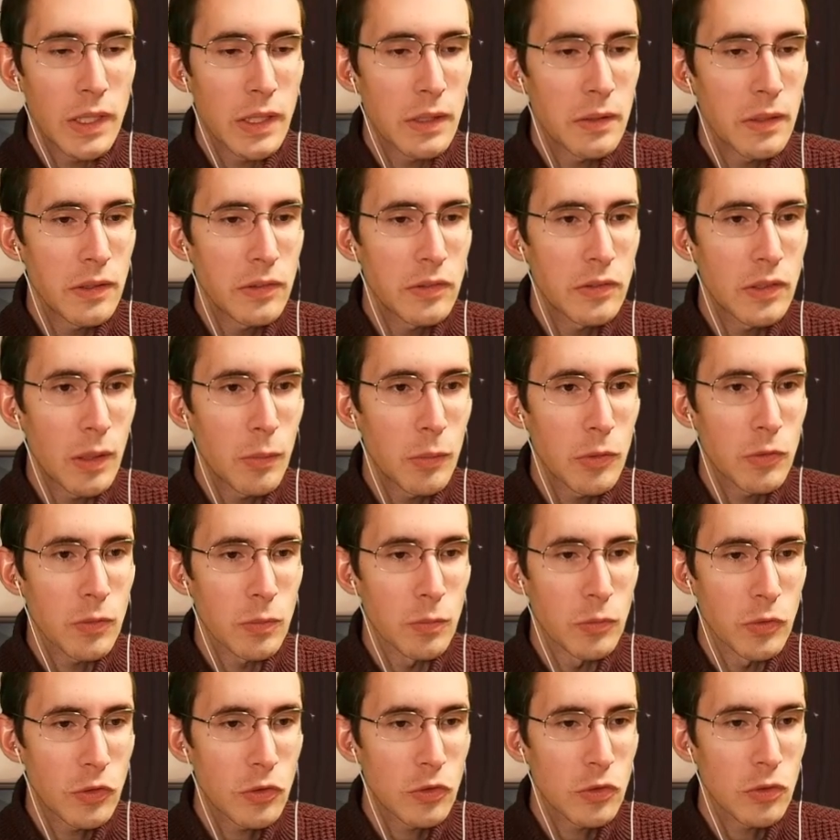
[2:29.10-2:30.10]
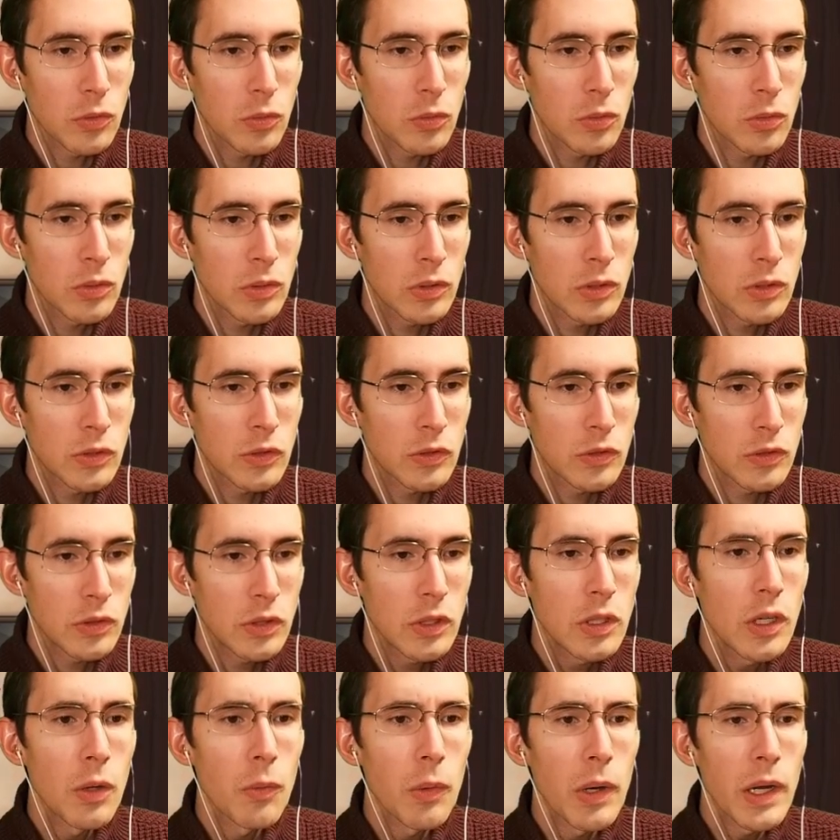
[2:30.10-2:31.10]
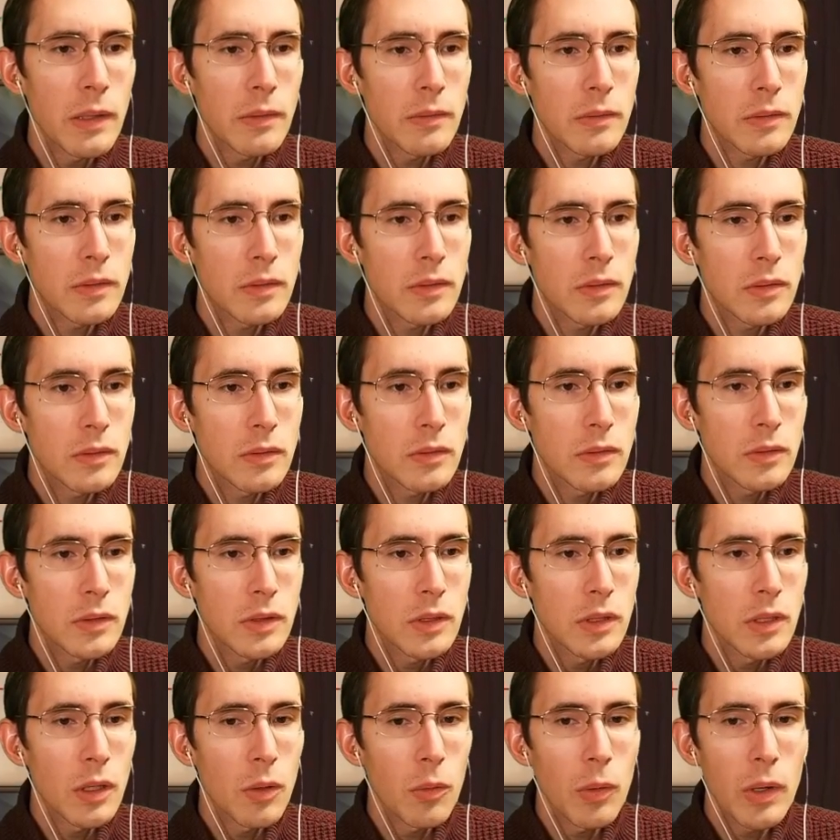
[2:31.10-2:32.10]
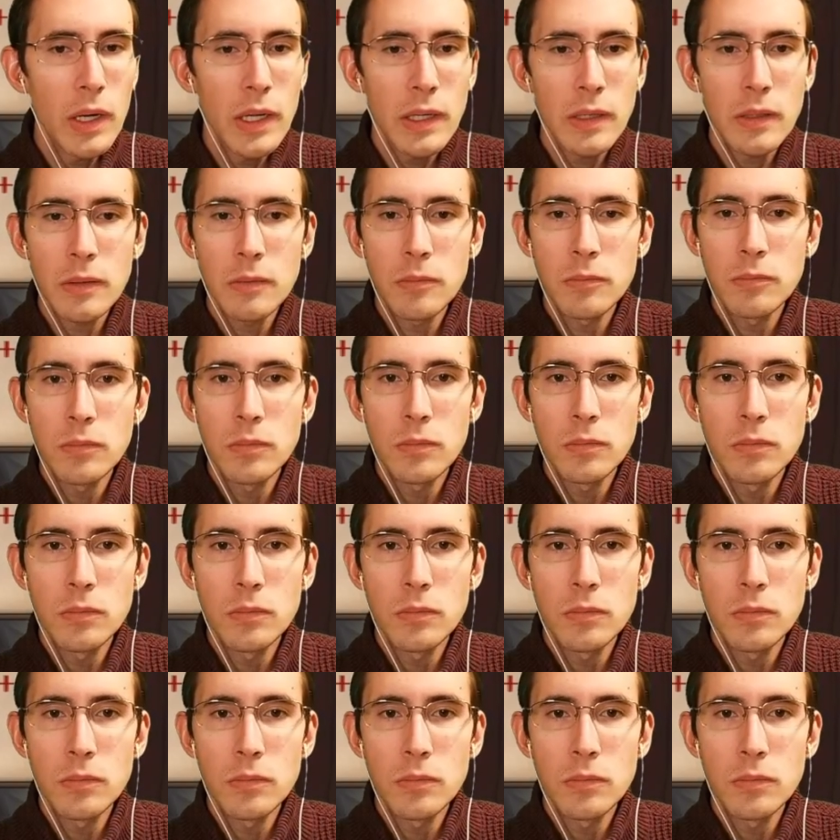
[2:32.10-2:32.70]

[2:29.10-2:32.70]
Take less damage from swords. You know what? You know what?